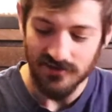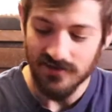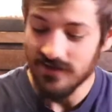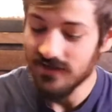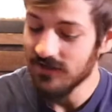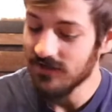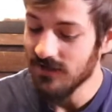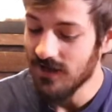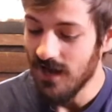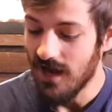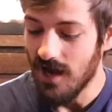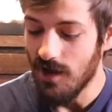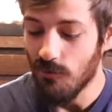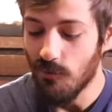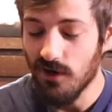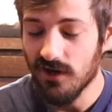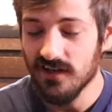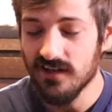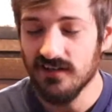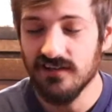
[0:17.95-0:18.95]
here, I
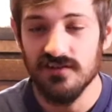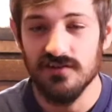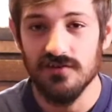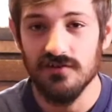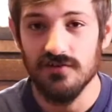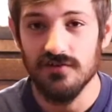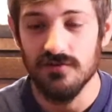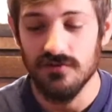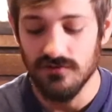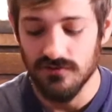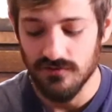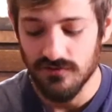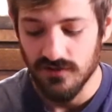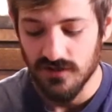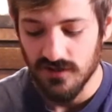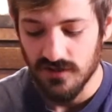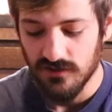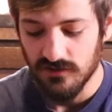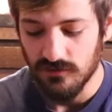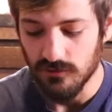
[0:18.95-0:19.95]
wanted to
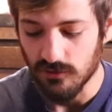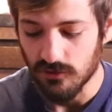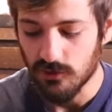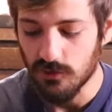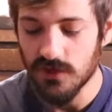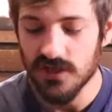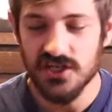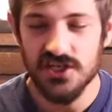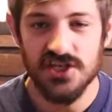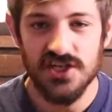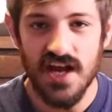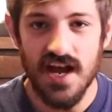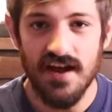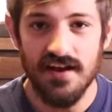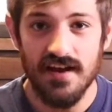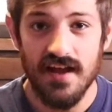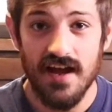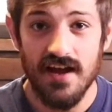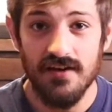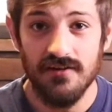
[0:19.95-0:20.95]
do a quick
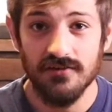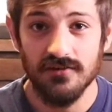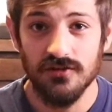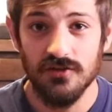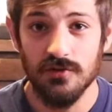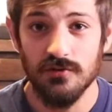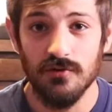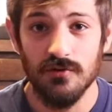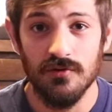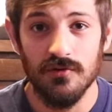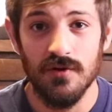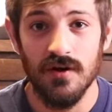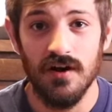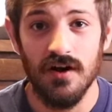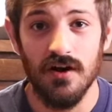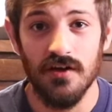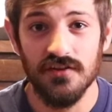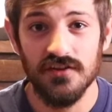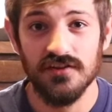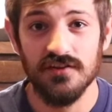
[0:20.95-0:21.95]
shout out to
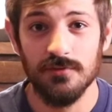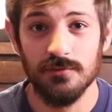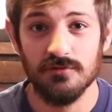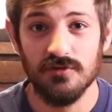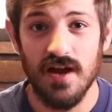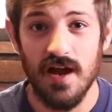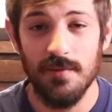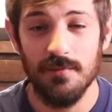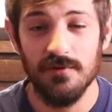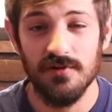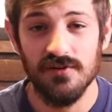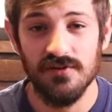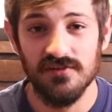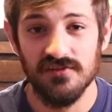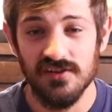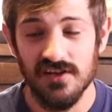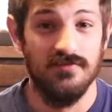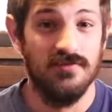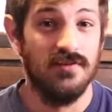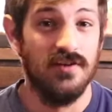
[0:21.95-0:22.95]
all the
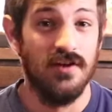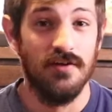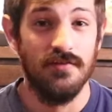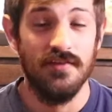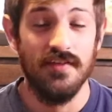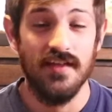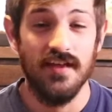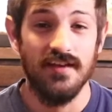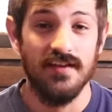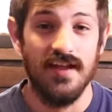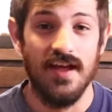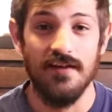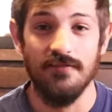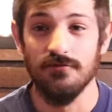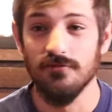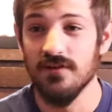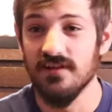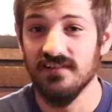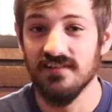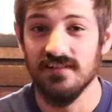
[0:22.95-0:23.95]
subscribers, you know, that
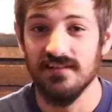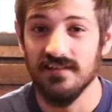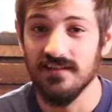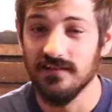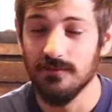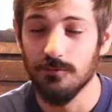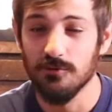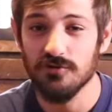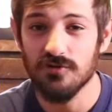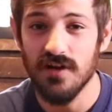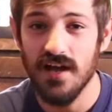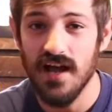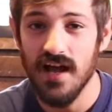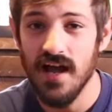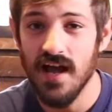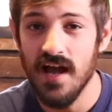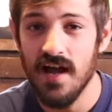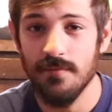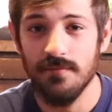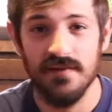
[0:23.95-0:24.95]
have recently
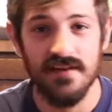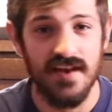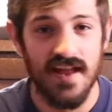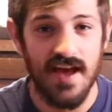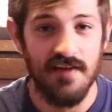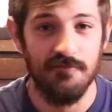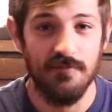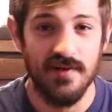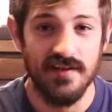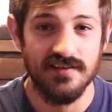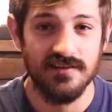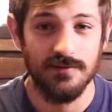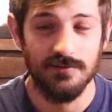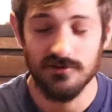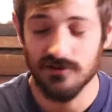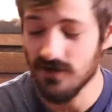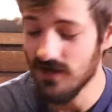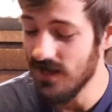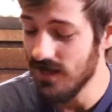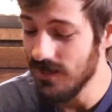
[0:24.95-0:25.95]
subscribed and have been
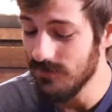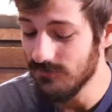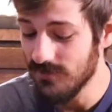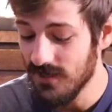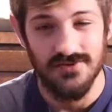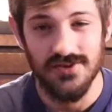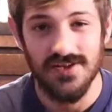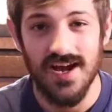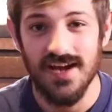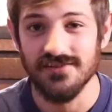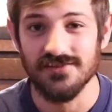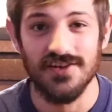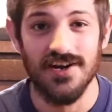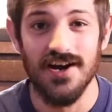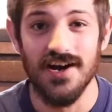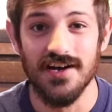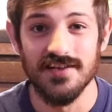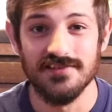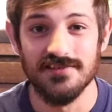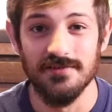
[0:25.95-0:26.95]
subscribed. You guys are
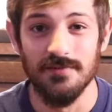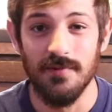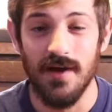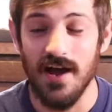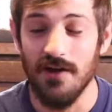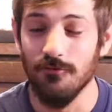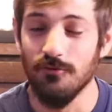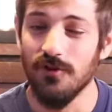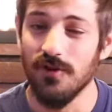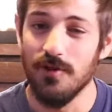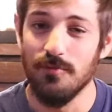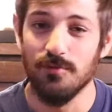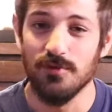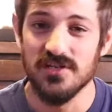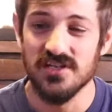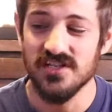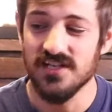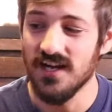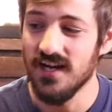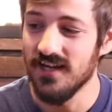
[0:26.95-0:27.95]
awesome. I really
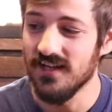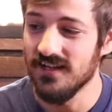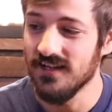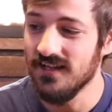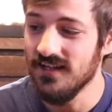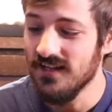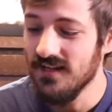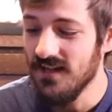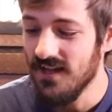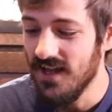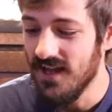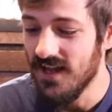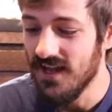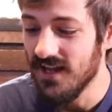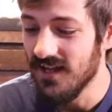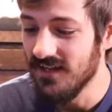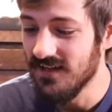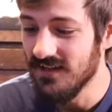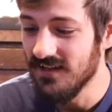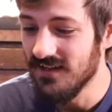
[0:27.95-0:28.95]
appreciate it.
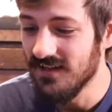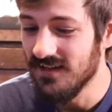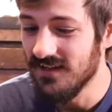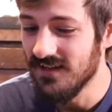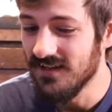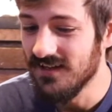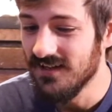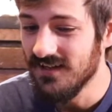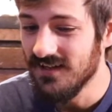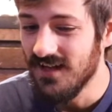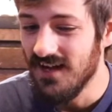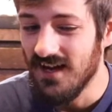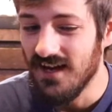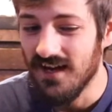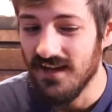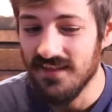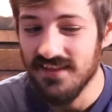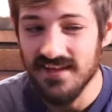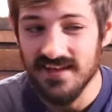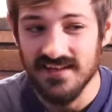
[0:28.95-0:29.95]
And
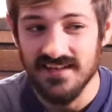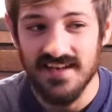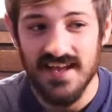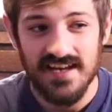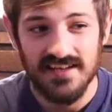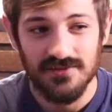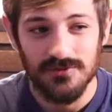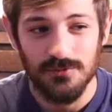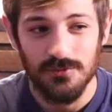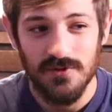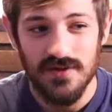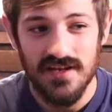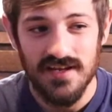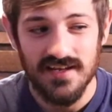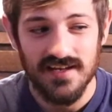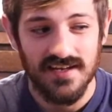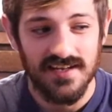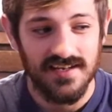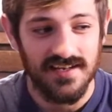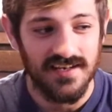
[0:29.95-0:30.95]
I think next
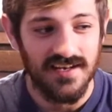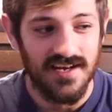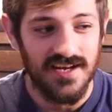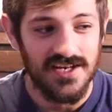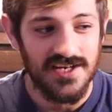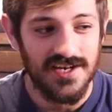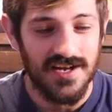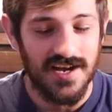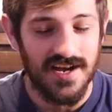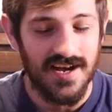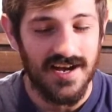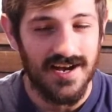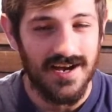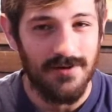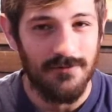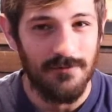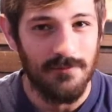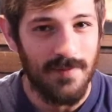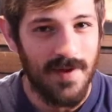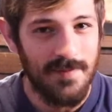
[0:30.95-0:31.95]
week
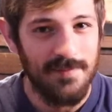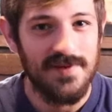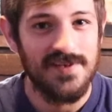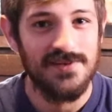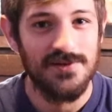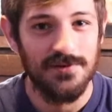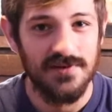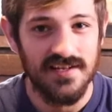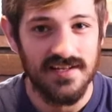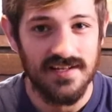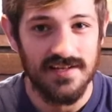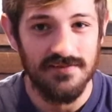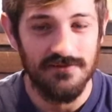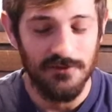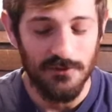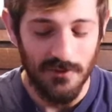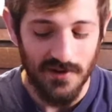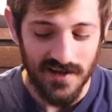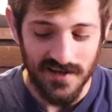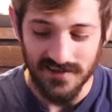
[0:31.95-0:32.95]
we might be doing a
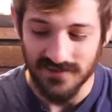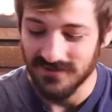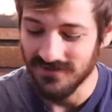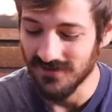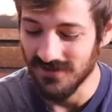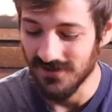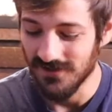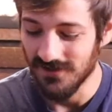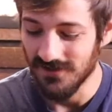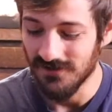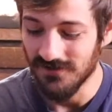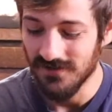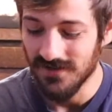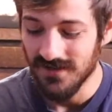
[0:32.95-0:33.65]
giveaway. So